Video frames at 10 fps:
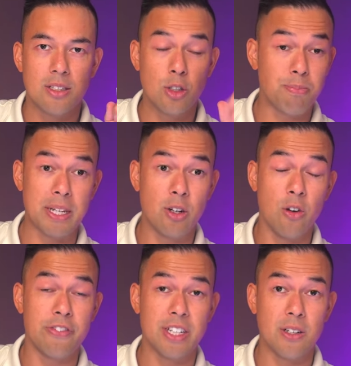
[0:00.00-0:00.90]
Could be
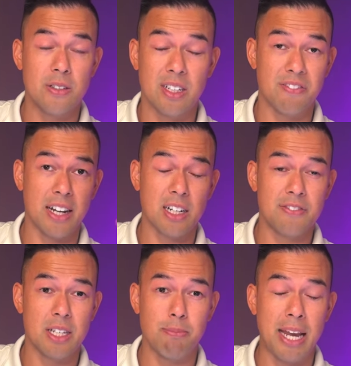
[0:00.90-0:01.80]
no video. In fact, I've
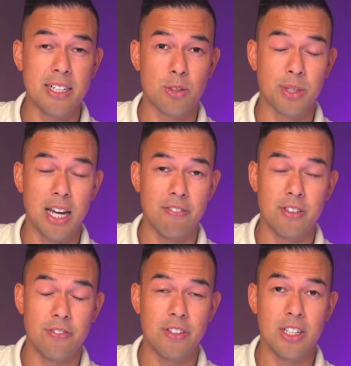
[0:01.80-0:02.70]
seen pages without
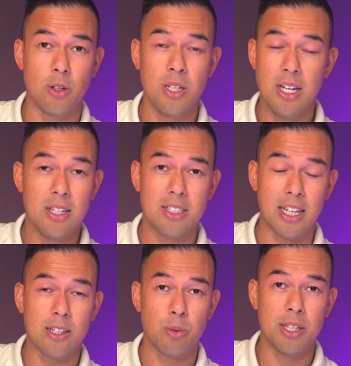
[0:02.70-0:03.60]
video
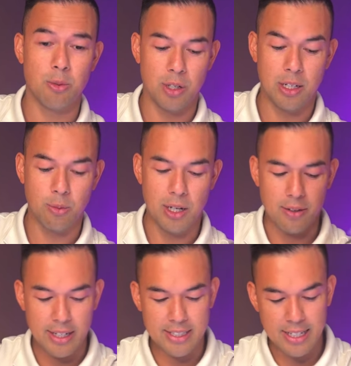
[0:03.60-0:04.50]
selling really, really well.
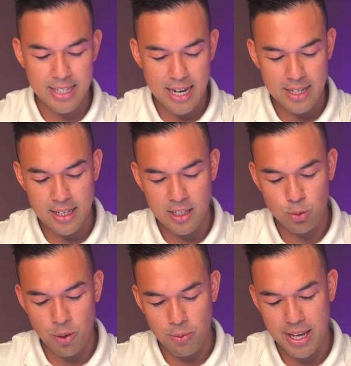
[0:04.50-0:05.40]
And he says, hey,
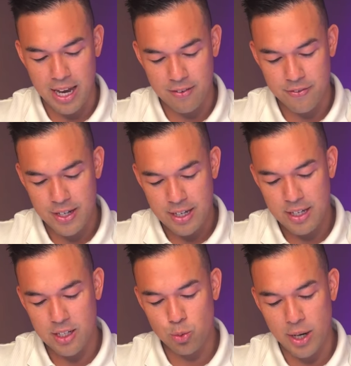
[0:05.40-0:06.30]
here's what we have.
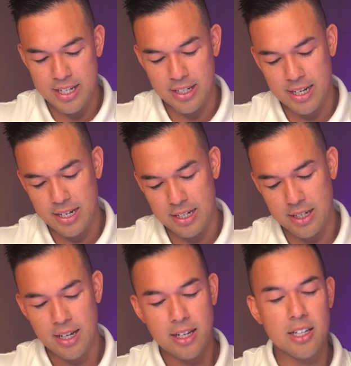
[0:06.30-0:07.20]
Here's why you need
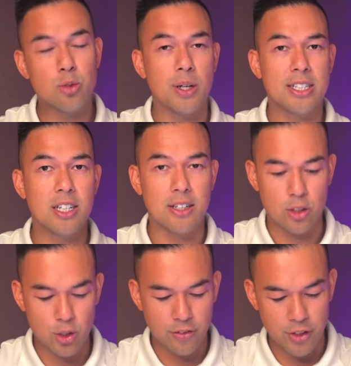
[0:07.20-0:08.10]
it. Here's what it's going to
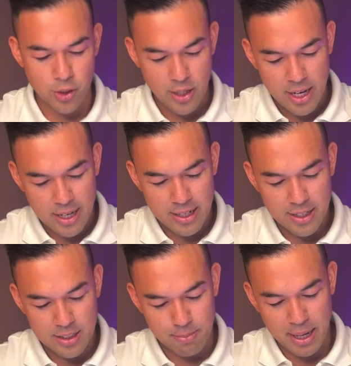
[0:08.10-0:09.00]
do for you. And
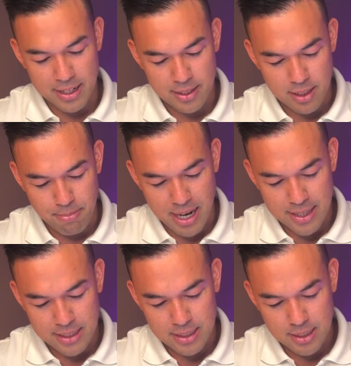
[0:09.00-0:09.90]
here's the button to buy
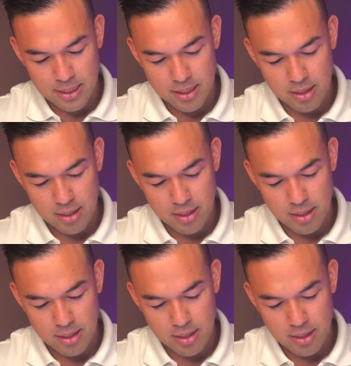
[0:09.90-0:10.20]
this.